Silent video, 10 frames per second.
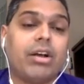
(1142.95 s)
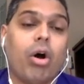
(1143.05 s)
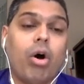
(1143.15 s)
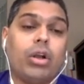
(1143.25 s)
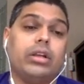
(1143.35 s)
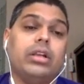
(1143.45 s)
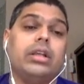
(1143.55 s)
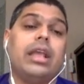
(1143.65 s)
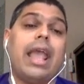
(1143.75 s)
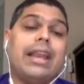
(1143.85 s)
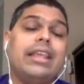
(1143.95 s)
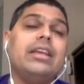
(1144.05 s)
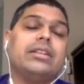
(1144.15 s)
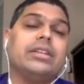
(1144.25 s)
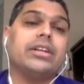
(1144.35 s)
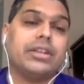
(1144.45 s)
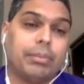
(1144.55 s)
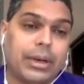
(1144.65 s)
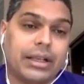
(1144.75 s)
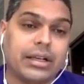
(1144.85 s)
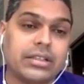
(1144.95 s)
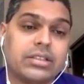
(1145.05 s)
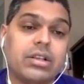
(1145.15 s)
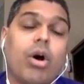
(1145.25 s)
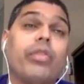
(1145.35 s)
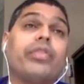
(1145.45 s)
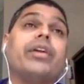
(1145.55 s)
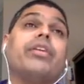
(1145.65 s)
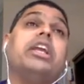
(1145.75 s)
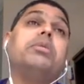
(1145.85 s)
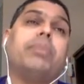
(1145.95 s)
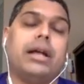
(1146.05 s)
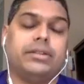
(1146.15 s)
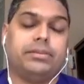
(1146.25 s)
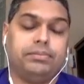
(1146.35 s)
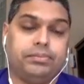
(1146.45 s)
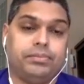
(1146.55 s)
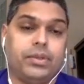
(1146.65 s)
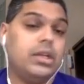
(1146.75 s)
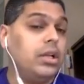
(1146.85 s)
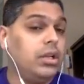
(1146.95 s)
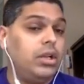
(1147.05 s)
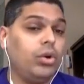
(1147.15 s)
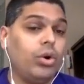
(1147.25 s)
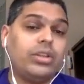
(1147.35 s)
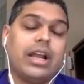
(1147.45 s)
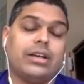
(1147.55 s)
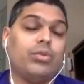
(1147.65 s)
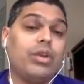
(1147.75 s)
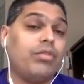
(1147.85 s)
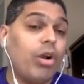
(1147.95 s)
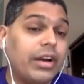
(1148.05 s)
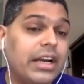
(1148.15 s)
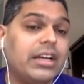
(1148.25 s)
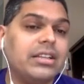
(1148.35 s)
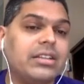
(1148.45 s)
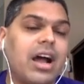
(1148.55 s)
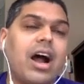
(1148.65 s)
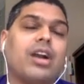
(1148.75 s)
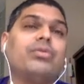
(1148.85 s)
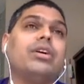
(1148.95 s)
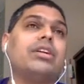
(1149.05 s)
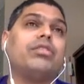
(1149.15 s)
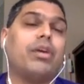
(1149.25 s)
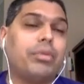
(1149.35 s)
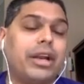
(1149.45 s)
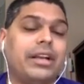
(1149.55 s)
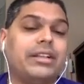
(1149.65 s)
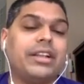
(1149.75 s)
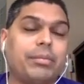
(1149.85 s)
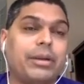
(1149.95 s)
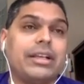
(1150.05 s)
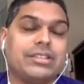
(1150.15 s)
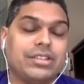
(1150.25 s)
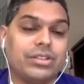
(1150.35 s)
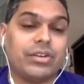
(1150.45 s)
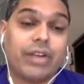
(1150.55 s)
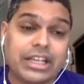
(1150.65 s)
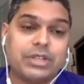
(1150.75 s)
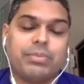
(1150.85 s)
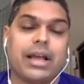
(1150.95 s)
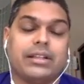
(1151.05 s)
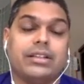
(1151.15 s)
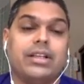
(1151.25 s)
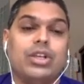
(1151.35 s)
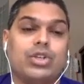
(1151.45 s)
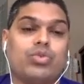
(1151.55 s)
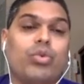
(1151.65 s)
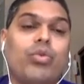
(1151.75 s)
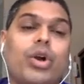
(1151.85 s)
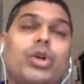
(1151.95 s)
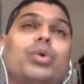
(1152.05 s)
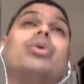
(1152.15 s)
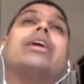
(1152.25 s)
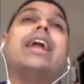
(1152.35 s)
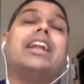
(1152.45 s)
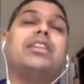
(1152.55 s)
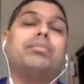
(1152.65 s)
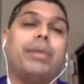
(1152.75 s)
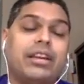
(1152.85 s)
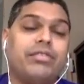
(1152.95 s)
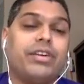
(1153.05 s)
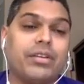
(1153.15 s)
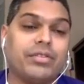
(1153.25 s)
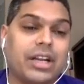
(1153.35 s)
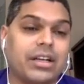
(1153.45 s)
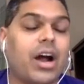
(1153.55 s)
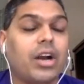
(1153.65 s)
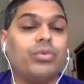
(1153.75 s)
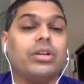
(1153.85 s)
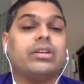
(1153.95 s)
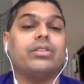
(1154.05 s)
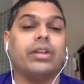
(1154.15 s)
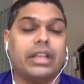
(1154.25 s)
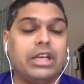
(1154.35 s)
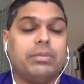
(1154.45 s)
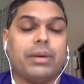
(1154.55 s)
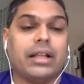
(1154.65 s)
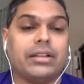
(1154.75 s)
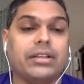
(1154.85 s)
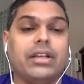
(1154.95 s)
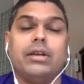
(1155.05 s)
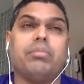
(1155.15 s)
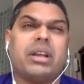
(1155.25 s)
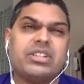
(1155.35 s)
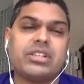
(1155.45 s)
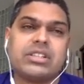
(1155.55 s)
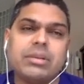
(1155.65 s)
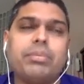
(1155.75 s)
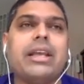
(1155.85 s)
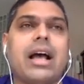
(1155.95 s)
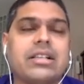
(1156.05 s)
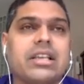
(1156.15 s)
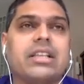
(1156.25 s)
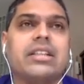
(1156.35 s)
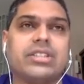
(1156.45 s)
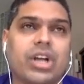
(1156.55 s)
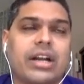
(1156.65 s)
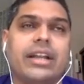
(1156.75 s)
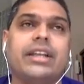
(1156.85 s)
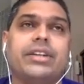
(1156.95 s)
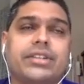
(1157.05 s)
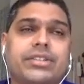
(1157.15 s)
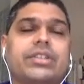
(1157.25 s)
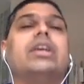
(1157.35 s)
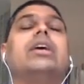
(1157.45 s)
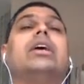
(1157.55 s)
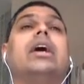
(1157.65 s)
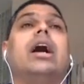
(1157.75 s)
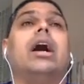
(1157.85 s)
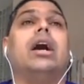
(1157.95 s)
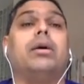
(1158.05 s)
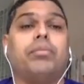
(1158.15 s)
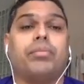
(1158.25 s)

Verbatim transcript: on any other replicas on the read path note that we have already done the hard work of updating the replicas on the write path so we want to get the benefit of that hard work on the read path by just simply asking the shard leaders uh,